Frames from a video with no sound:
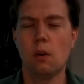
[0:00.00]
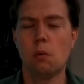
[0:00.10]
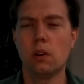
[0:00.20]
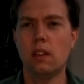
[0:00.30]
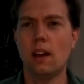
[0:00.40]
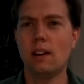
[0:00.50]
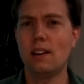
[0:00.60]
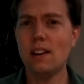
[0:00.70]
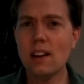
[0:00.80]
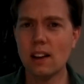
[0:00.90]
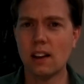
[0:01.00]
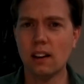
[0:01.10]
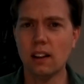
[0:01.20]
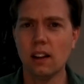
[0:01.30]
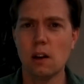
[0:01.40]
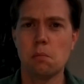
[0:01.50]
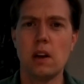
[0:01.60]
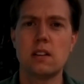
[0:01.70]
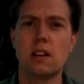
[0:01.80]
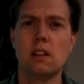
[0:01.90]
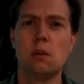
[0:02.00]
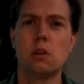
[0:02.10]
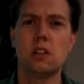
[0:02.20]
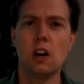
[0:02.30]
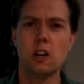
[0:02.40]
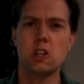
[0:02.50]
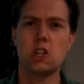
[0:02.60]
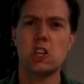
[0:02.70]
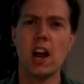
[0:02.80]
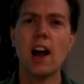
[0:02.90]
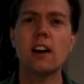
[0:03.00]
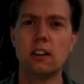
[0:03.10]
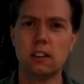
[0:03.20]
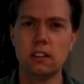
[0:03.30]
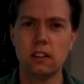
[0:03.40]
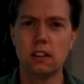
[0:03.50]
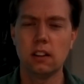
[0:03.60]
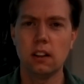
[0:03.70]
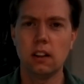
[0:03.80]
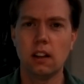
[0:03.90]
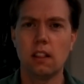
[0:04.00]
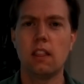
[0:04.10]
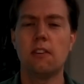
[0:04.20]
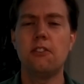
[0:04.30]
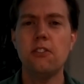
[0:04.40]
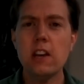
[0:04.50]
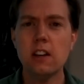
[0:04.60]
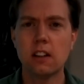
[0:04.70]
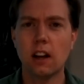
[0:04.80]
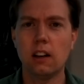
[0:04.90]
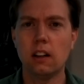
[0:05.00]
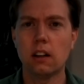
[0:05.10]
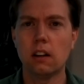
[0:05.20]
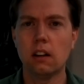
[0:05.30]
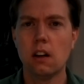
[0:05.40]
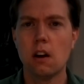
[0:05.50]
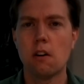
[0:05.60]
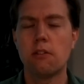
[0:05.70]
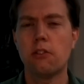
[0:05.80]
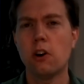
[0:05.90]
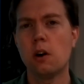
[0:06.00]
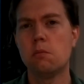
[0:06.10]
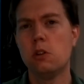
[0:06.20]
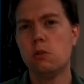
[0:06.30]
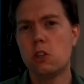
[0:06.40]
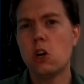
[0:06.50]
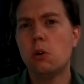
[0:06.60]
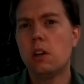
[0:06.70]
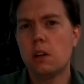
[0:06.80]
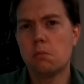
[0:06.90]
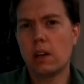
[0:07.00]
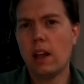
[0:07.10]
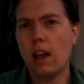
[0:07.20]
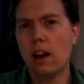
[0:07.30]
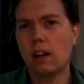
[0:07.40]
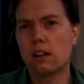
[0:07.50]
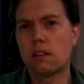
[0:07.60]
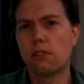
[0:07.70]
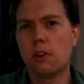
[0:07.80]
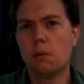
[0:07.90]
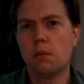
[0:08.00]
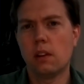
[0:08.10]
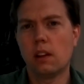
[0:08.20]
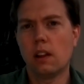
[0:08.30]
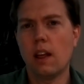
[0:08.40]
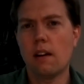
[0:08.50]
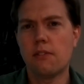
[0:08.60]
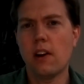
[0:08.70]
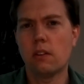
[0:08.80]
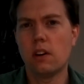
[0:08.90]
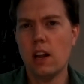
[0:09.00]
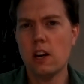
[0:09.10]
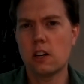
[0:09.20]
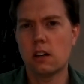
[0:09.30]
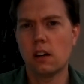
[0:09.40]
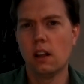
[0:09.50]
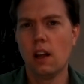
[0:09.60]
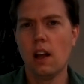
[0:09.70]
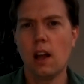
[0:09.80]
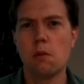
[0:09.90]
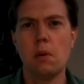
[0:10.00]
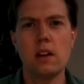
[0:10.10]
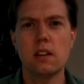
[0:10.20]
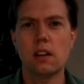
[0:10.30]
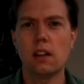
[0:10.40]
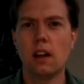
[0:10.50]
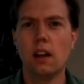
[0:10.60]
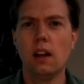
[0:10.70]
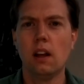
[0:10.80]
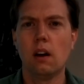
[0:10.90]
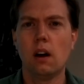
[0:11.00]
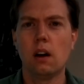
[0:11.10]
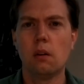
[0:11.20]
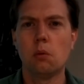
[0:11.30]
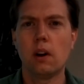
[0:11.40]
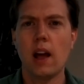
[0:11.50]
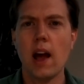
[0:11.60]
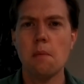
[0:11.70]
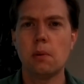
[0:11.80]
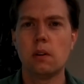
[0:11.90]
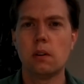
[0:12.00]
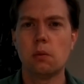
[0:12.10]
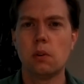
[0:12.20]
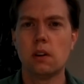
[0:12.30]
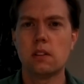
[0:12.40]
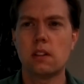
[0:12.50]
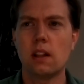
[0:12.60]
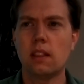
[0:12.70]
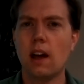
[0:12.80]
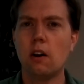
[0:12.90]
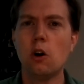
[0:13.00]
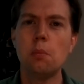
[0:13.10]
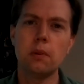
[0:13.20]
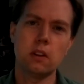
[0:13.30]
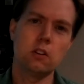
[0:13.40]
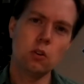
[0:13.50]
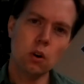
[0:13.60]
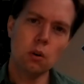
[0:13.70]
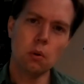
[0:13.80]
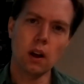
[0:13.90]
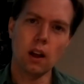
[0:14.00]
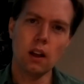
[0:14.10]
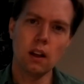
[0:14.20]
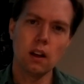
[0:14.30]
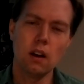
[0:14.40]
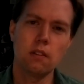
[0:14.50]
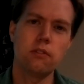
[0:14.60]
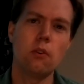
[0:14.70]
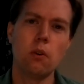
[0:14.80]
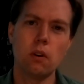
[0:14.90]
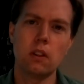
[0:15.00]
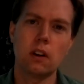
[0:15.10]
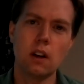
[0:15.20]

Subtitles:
What that did basically was unshackled the field idea from Newtonian mechanics, from that foundation. And basically what happened was that opened the doorway for the